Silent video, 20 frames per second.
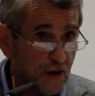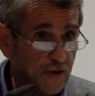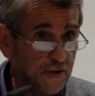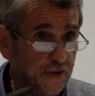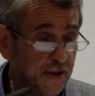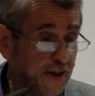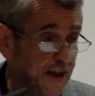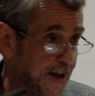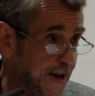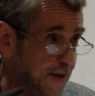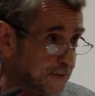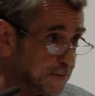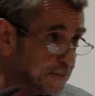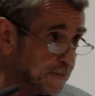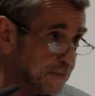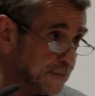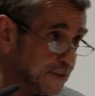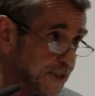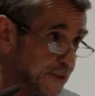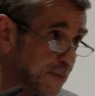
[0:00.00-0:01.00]
on
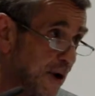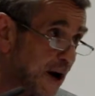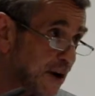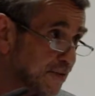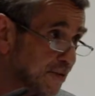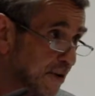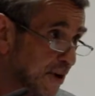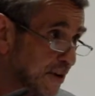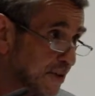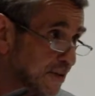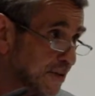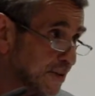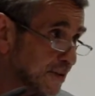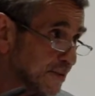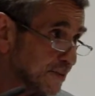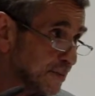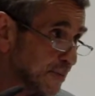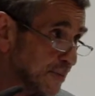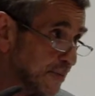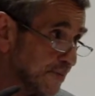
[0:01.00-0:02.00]
their smartphones
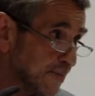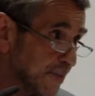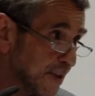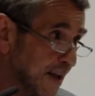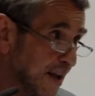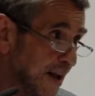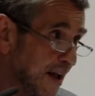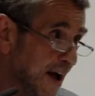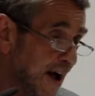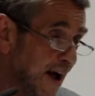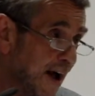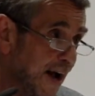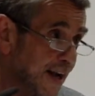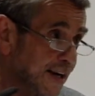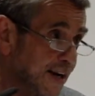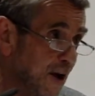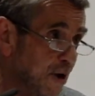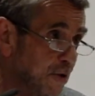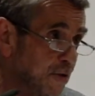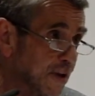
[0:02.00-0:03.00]

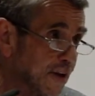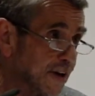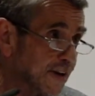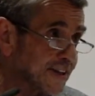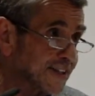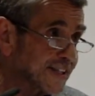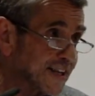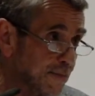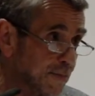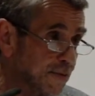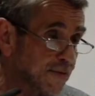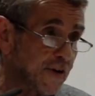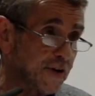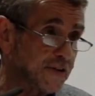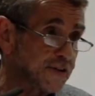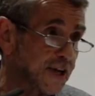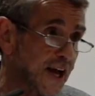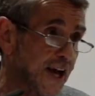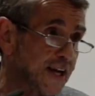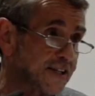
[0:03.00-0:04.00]
I know that in some of
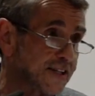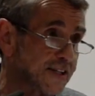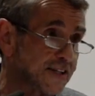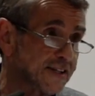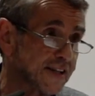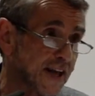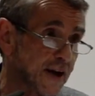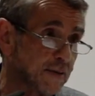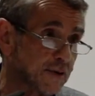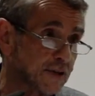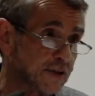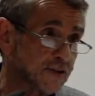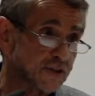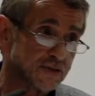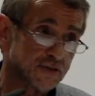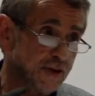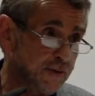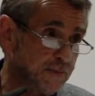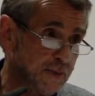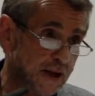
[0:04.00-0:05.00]
those cases they were
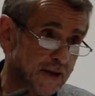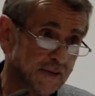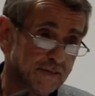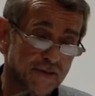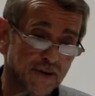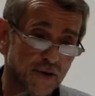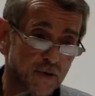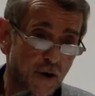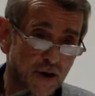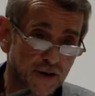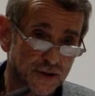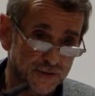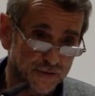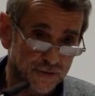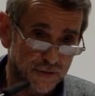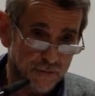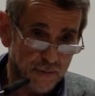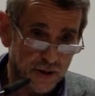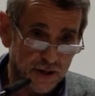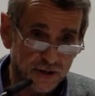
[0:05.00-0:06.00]
streaming quotes
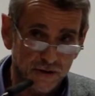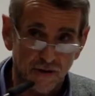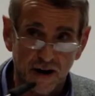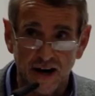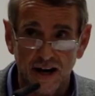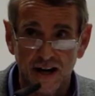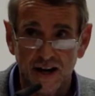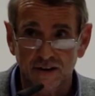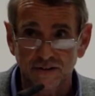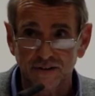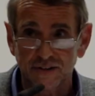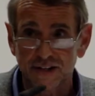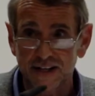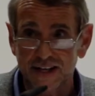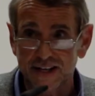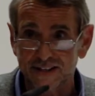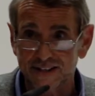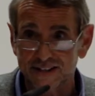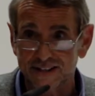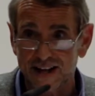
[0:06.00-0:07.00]
from me directly onto
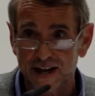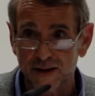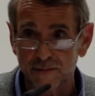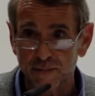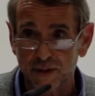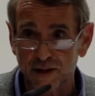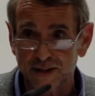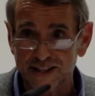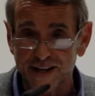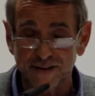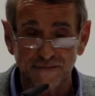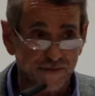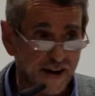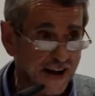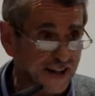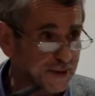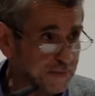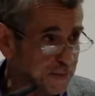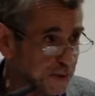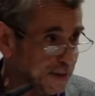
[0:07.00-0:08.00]
the internet because I
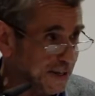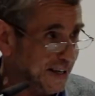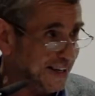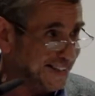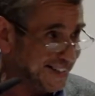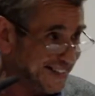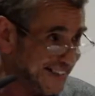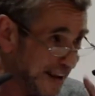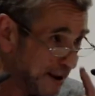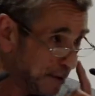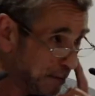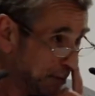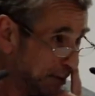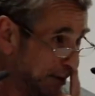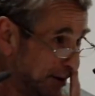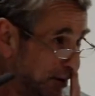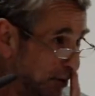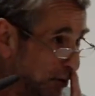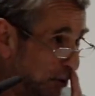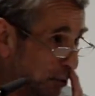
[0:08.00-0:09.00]
found them on the internet
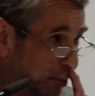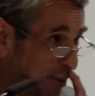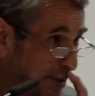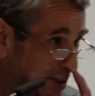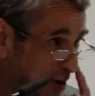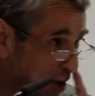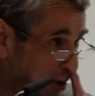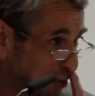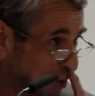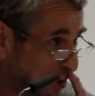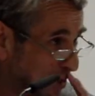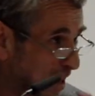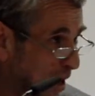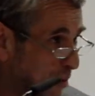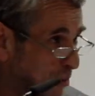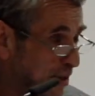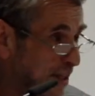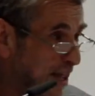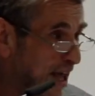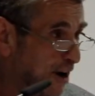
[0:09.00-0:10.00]
or been told that
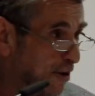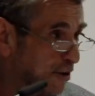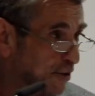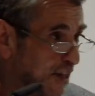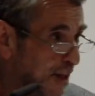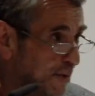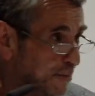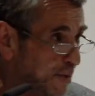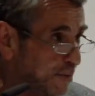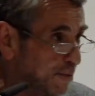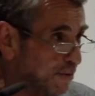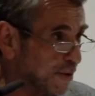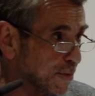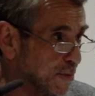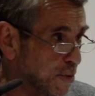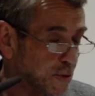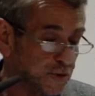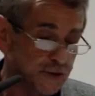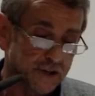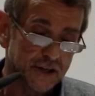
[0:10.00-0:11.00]
they were there or they'd been
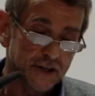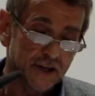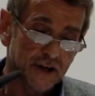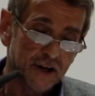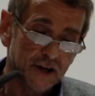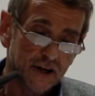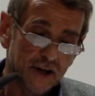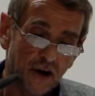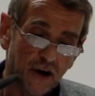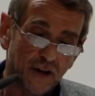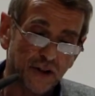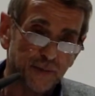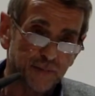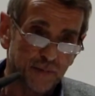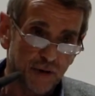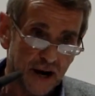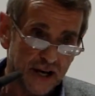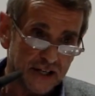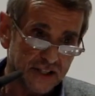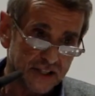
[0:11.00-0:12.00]
reported on
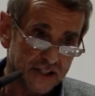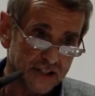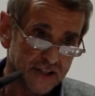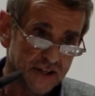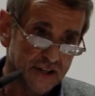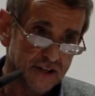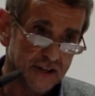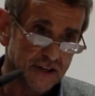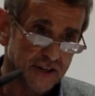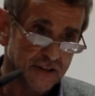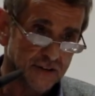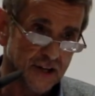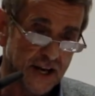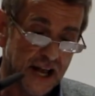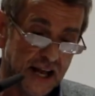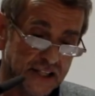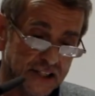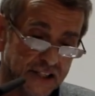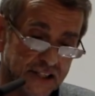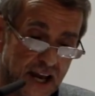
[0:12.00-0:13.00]
the press
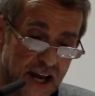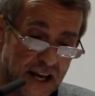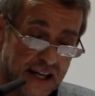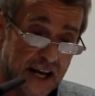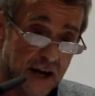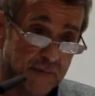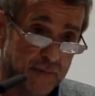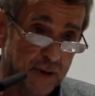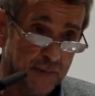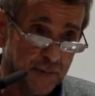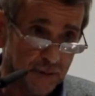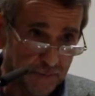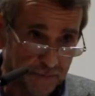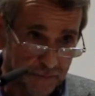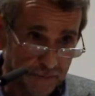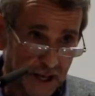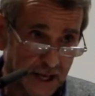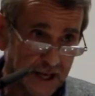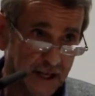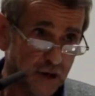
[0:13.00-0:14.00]
the next day. Now,
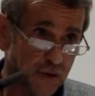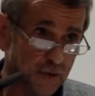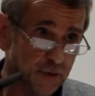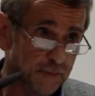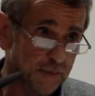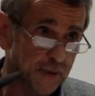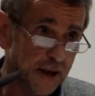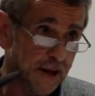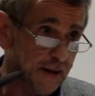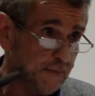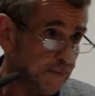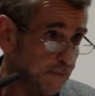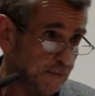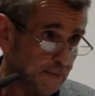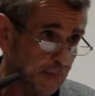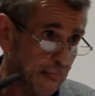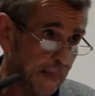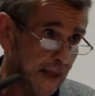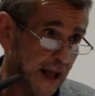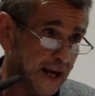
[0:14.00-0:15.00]
people like you and me,
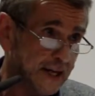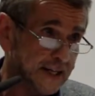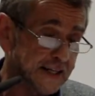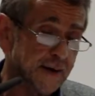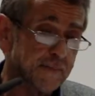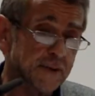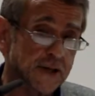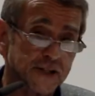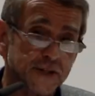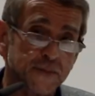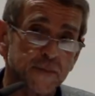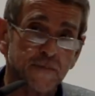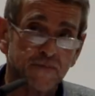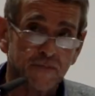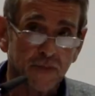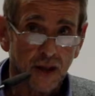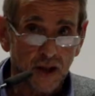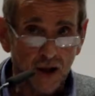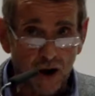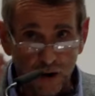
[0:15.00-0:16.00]
academics,
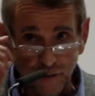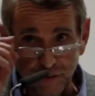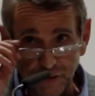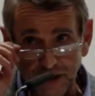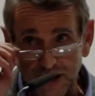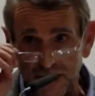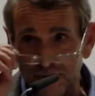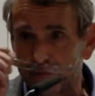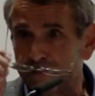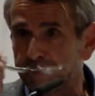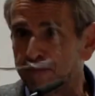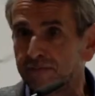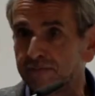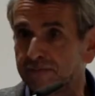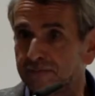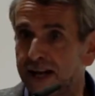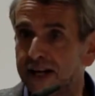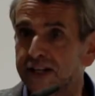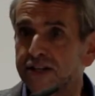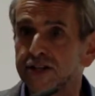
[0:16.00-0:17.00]
often give
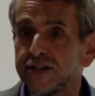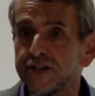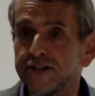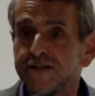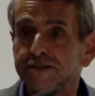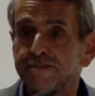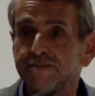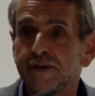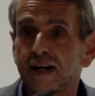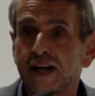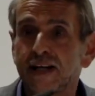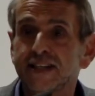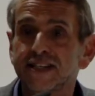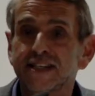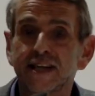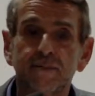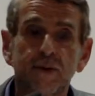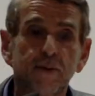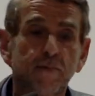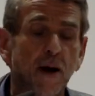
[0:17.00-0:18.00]
lectures in
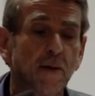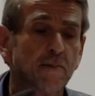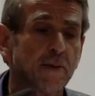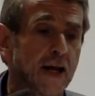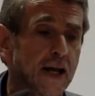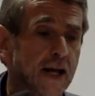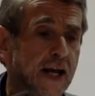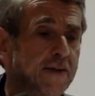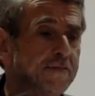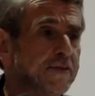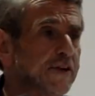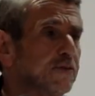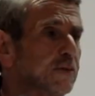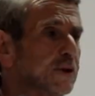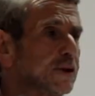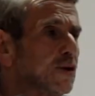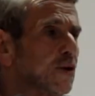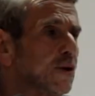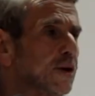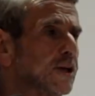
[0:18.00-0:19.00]
semi public, even
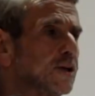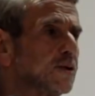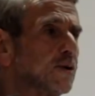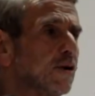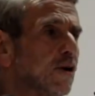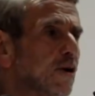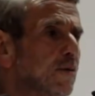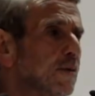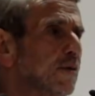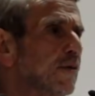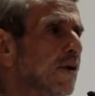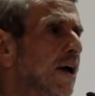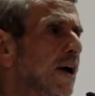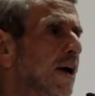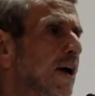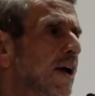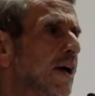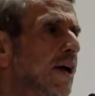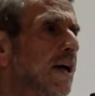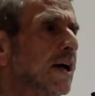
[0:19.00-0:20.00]
if we're talking to a group of